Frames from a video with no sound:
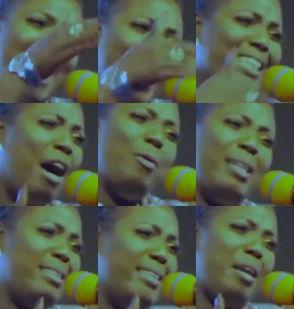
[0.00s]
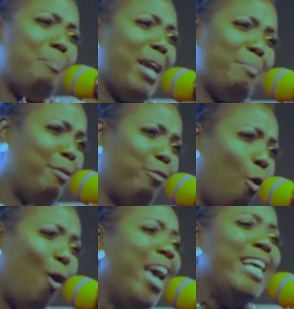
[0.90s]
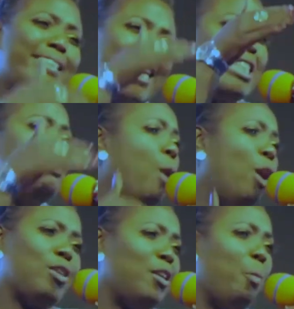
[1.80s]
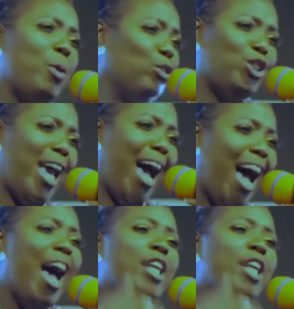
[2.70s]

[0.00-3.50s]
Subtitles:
lied down on a sick bed before. 6 months on a wheelchair.